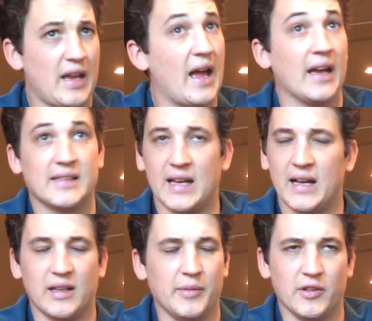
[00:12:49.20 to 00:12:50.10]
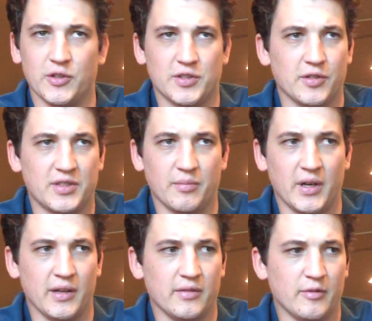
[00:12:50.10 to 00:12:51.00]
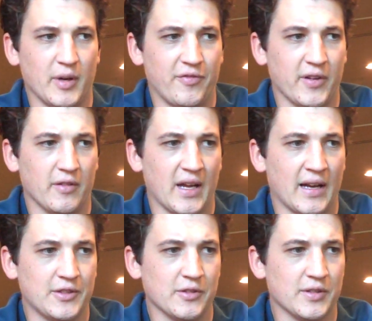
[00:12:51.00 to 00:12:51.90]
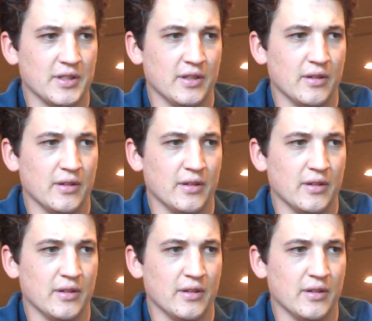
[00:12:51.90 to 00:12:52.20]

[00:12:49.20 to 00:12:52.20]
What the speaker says: Yeah, exactly. Those are some of my favorite actors,